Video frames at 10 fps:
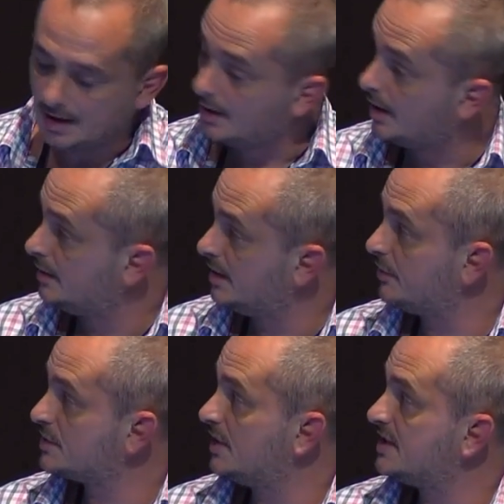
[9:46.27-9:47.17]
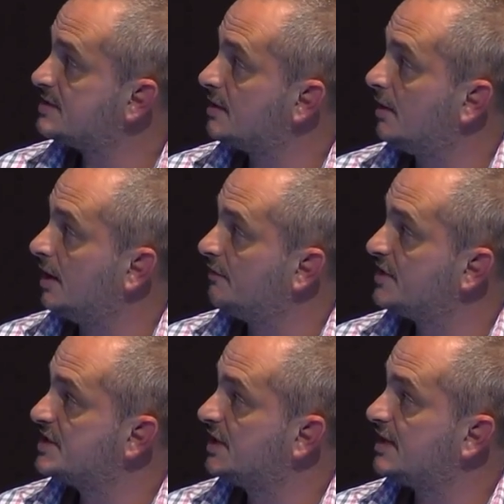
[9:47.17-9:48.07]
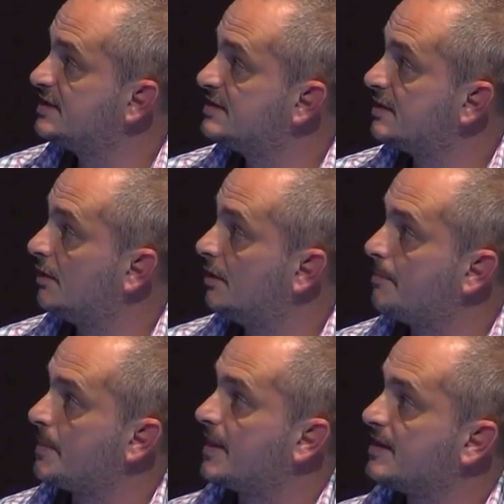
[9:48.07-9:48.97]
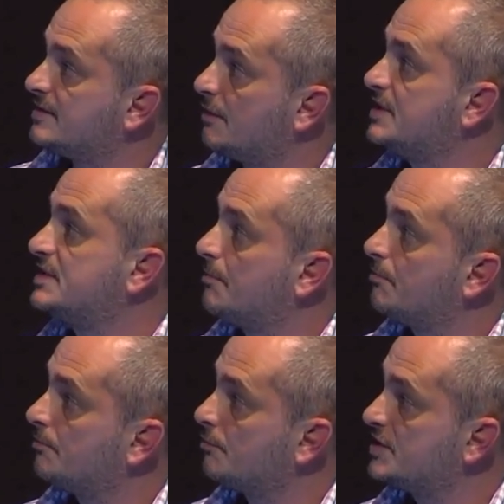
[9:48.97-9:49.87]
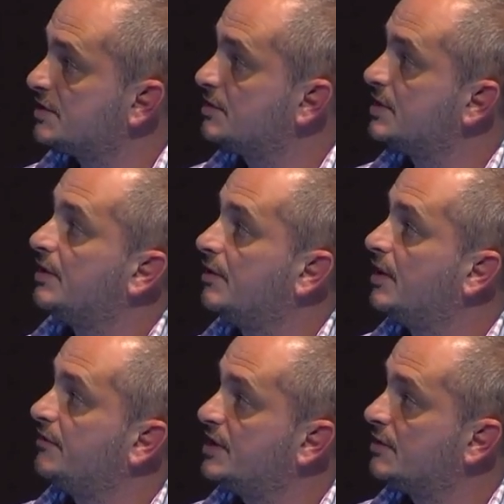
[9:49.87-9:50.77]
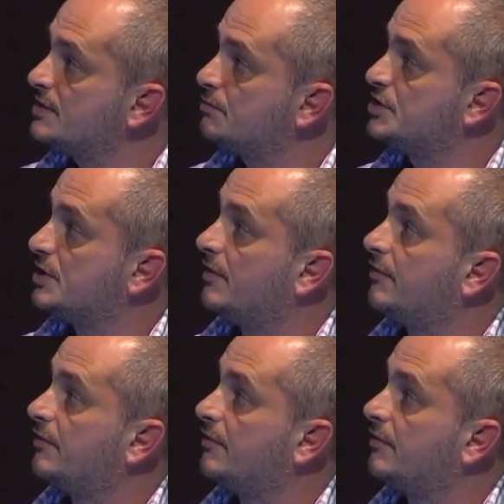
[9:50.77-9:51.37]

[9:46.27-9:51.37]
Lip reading: Nevertheless, investigate this. There is some recent evidence which are